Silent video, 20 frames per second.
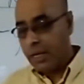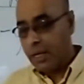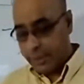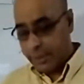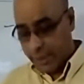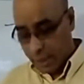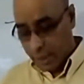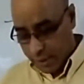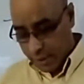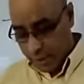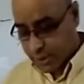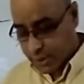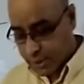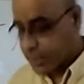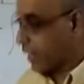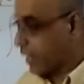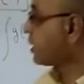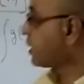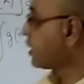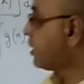Now let's
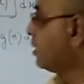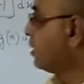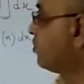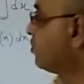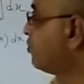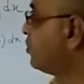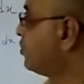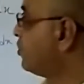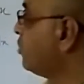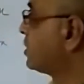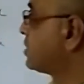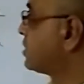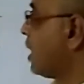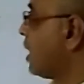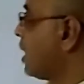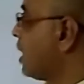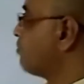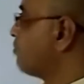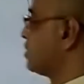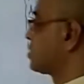take few
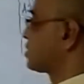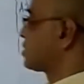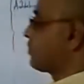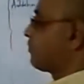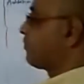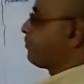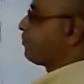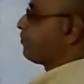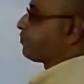examples.